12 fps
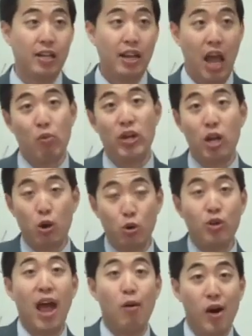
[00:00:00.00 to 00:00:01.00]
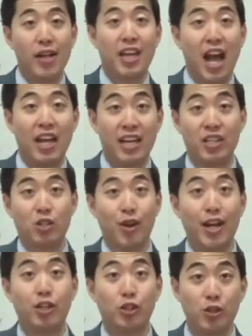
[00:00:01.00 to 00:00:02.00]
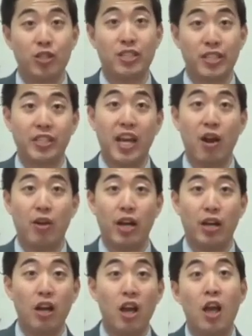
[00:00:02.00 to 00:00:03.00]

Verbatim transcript: Now, we know who that one guy is, right? Judas Iscariot.